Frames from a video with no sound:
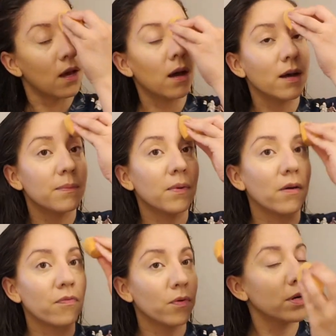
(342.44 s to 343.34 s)

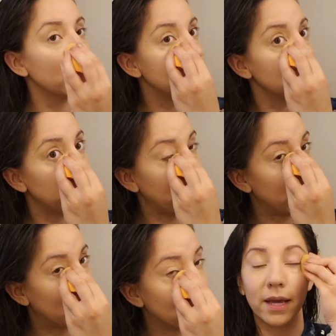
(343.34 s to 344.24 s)
afforded to be
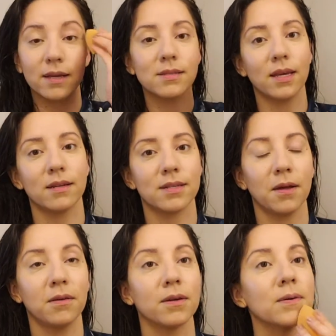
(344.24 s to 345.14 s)
here. I guess I can
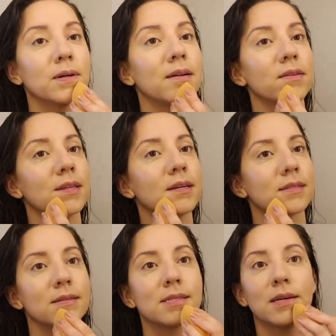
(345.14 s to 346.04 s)
tell you. I don't think
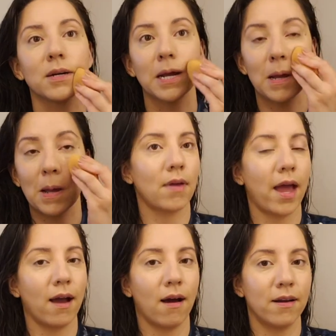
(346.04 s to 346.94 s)
it's a secret.
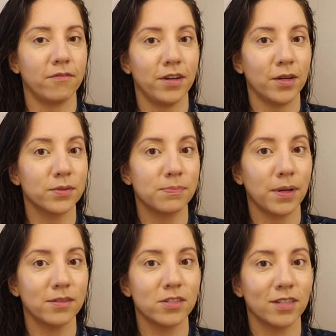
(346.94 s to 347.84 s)
I got a video
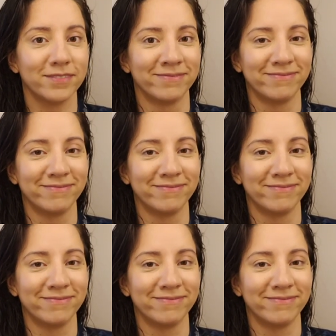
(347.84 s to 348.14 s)
sponsor.